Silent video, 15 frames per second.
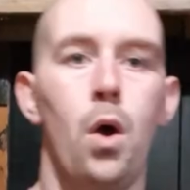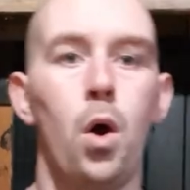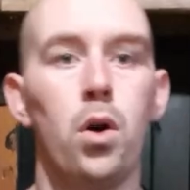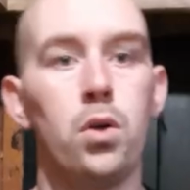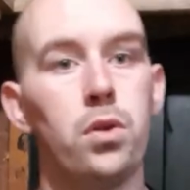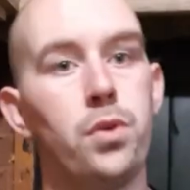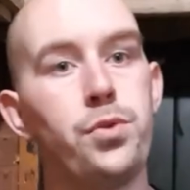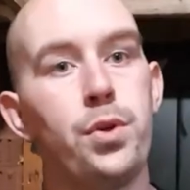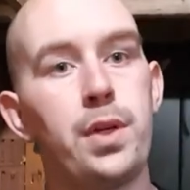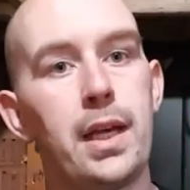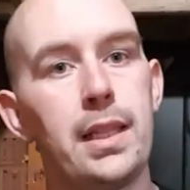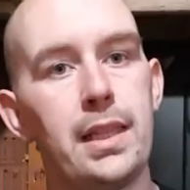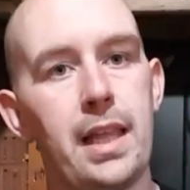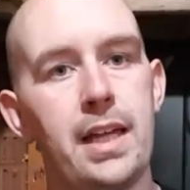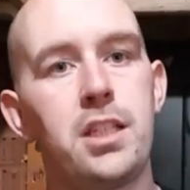Although you
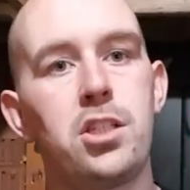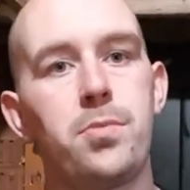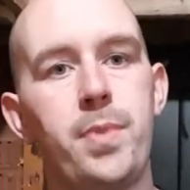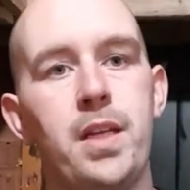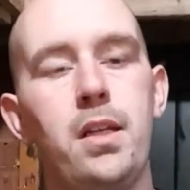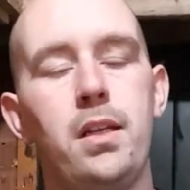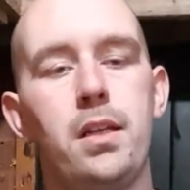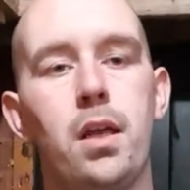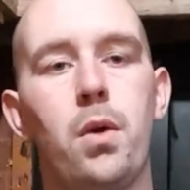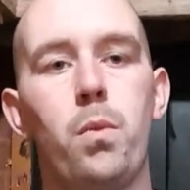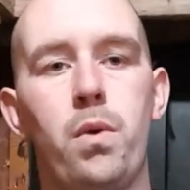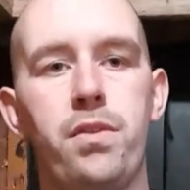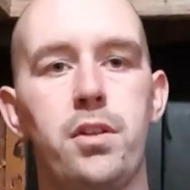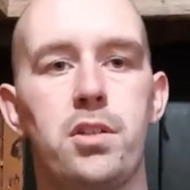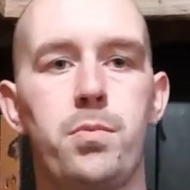get less speed
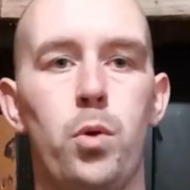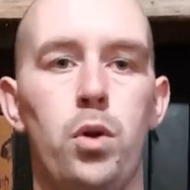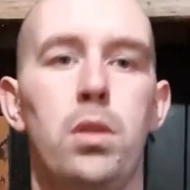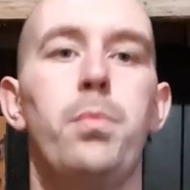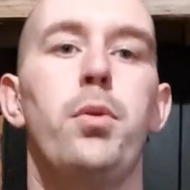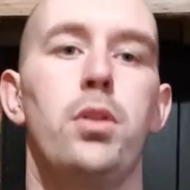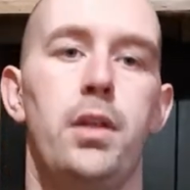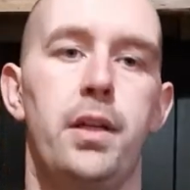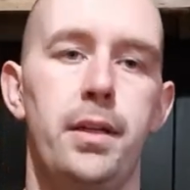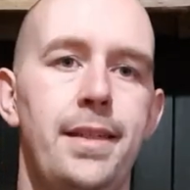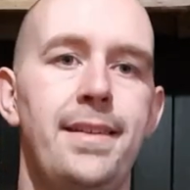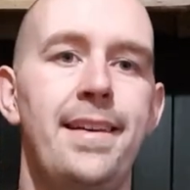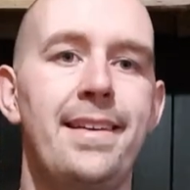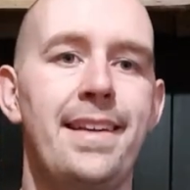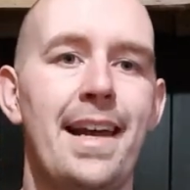with the smaller pulley,
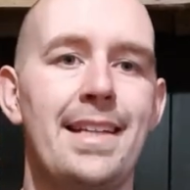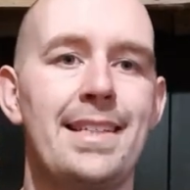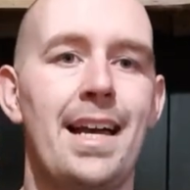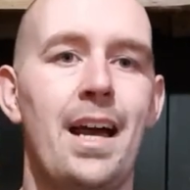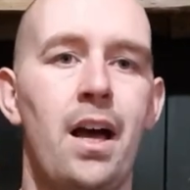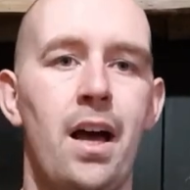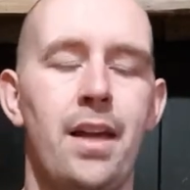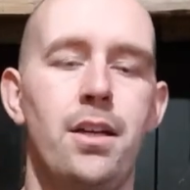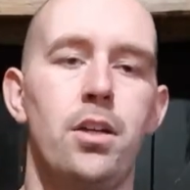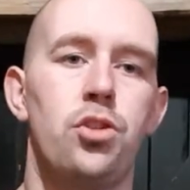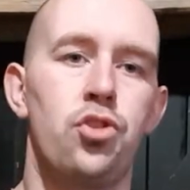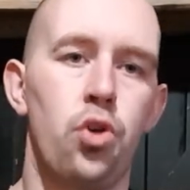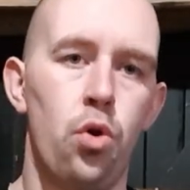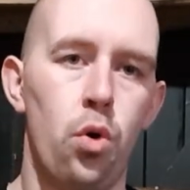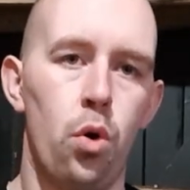you get a higher
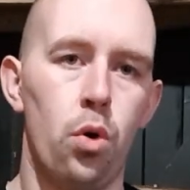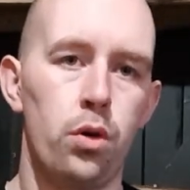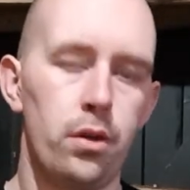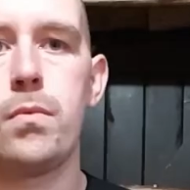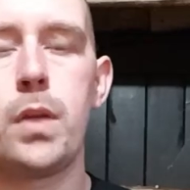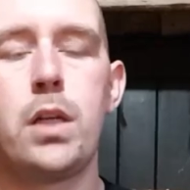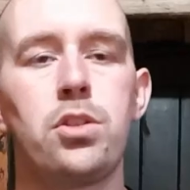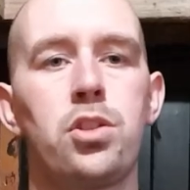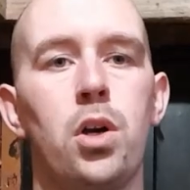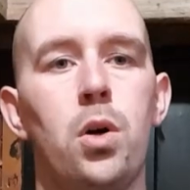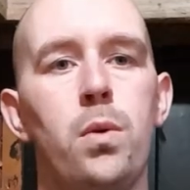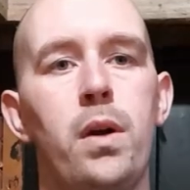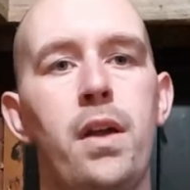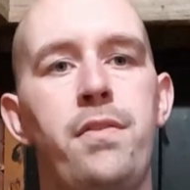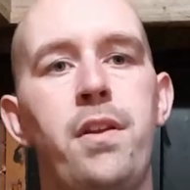torque.
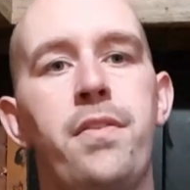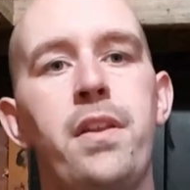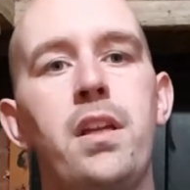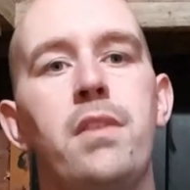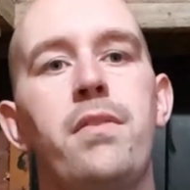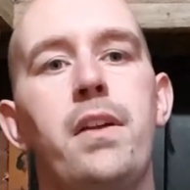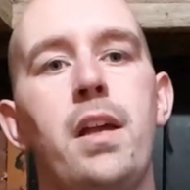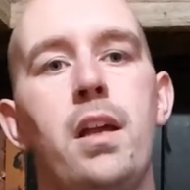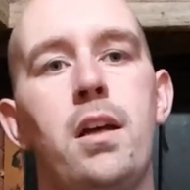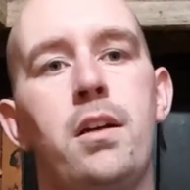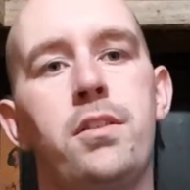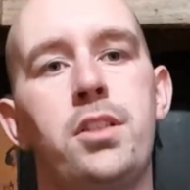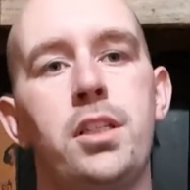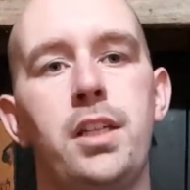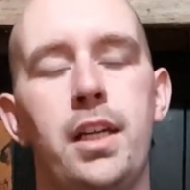So if you think of it
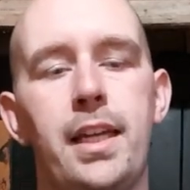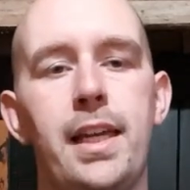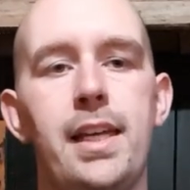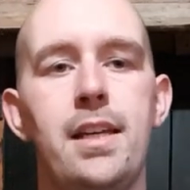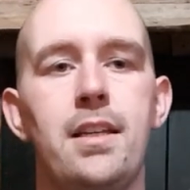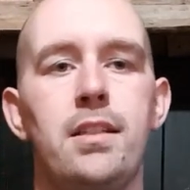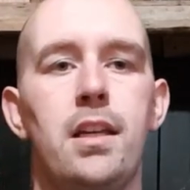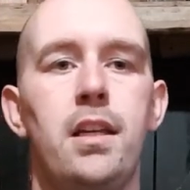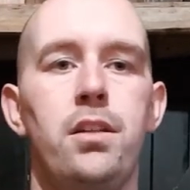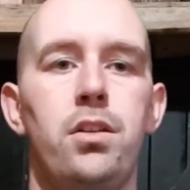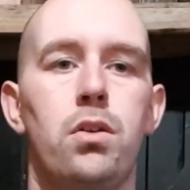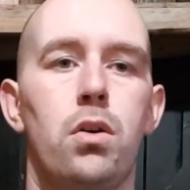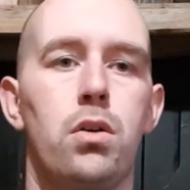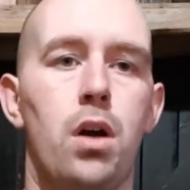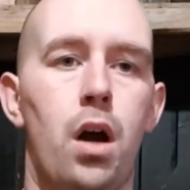as your gears in
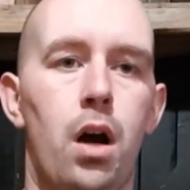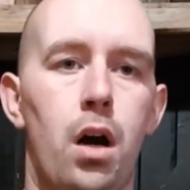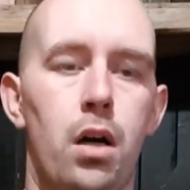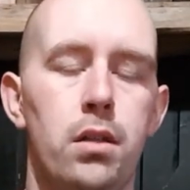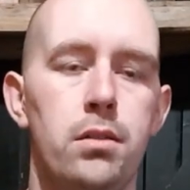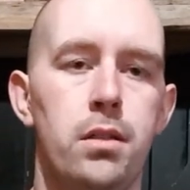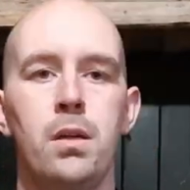your car.